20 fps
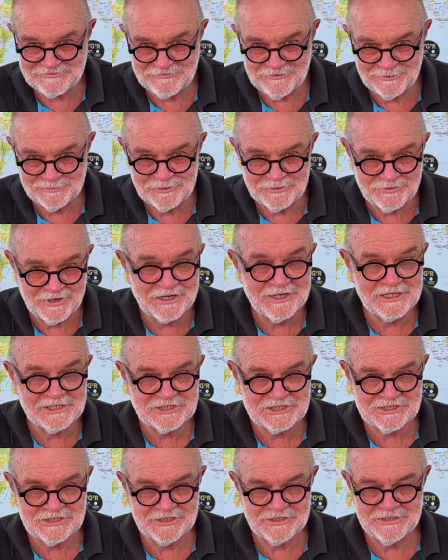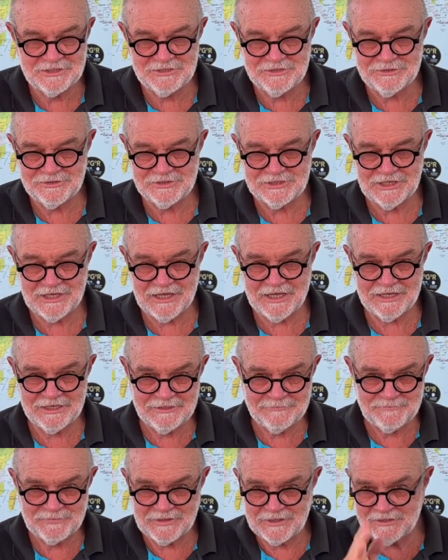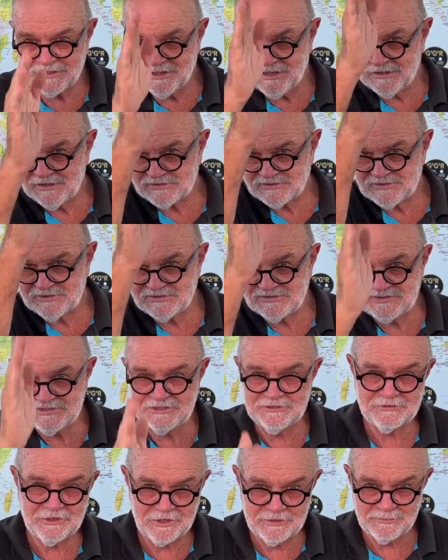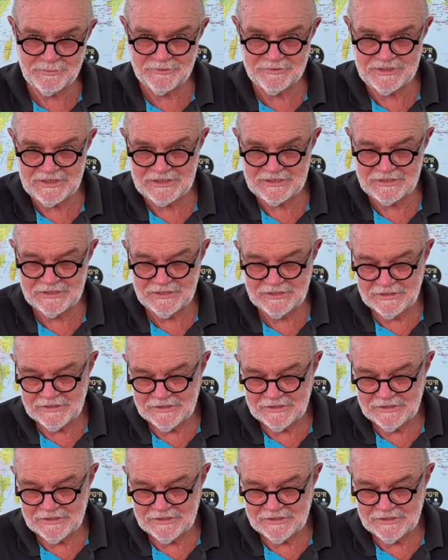from Greenwich in the UK. Okay, that's the 0 meridian.